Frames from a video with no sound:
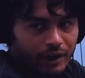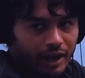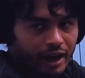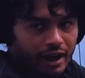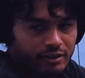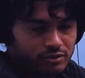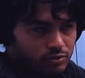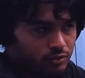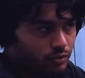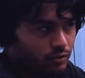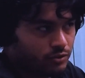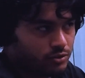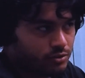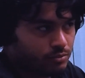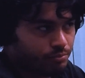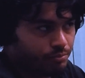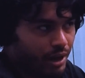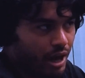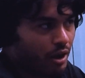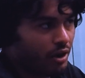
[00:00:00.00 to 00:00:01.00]
Assholes,
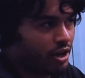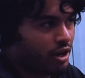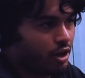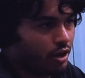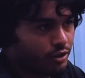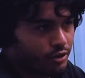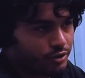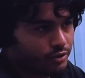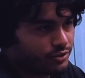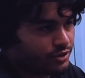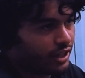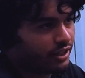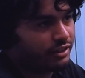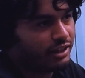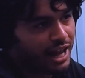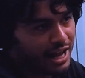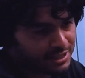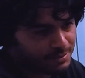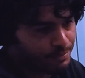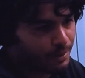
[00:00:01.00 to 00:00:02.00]
bounty hunters, like
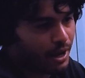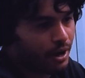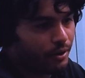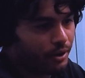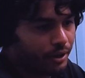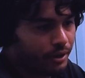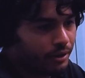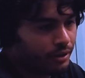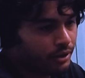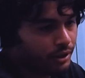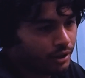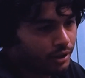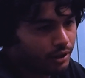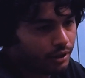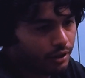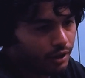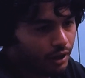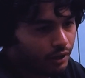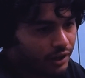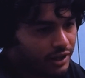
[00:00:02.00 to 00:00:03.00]
Last Bounty.
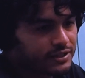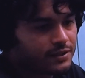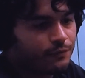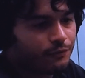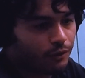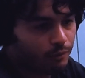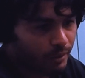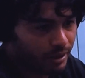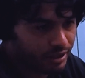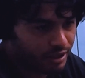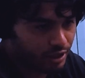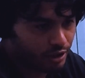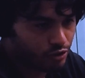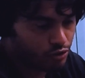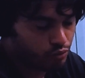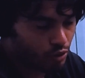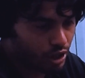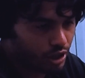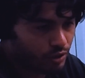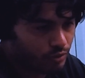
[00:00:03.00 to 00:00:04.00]
Yeah. That's a film I did in
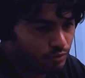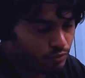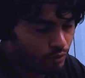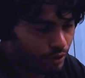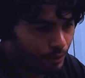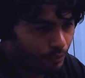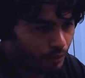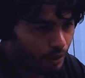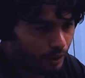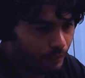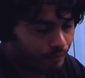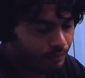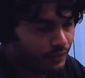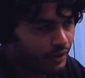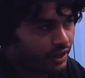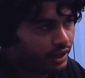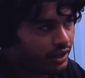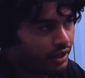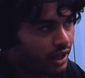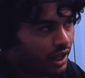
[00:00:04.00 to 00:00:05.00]
2021.
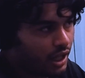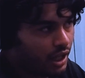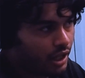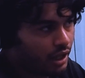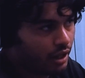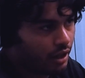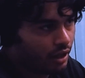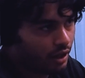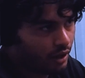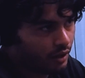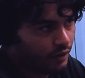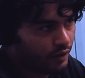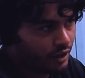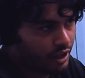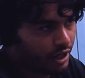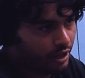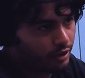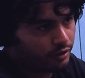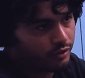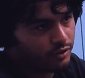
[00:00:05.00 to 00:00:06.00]
The
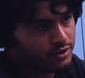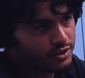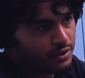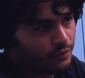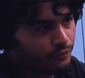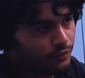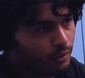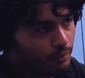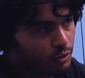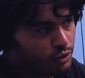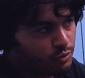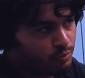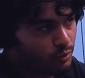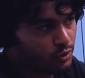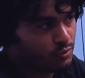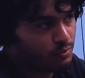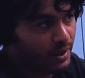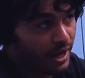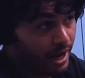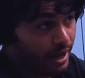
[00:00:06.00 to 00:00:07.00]
characters in the film are
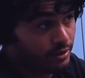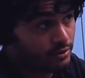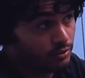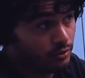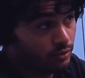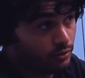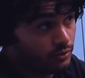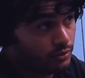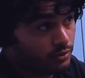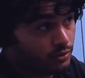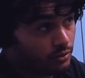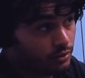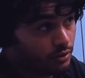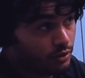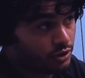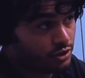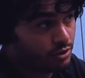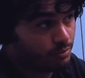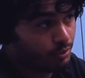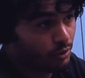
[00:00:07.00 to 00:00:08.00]
supposed to be assholes.
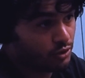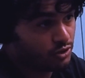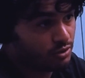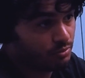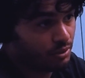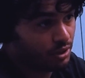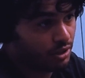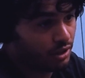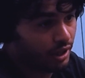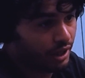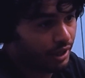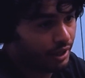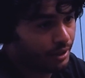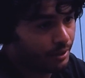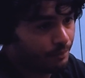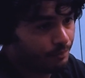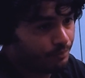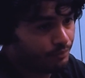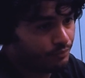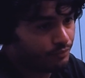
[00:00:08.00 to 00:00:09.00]
They're supposed to be like,
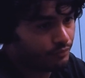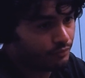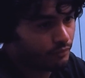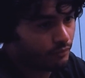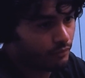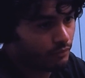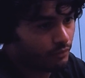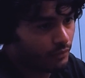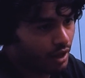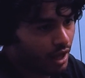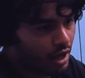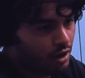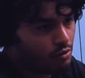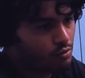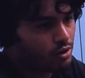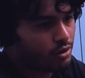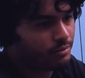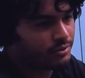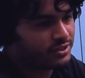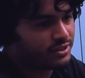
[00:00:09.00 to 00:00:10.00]
I don't
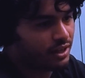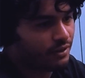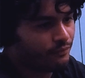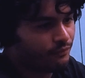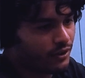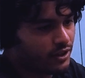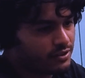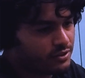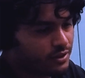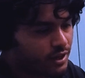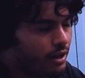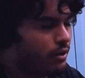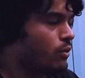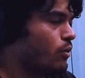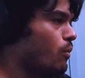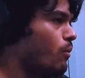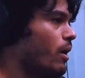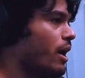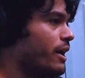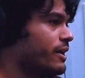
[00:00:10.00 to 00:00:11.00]
want to say offensive. I don't
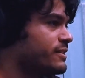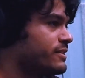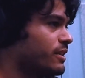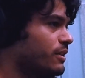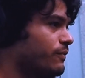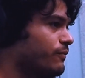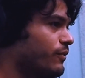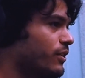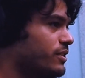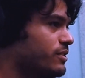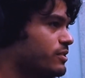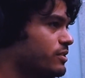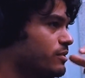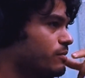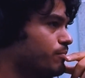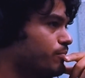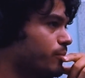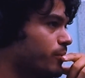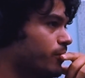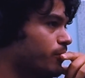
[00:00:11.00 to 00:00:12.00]
know why I said
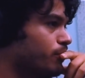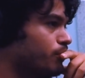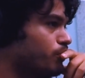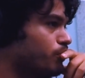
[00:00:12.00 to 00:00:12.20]
offensive, but.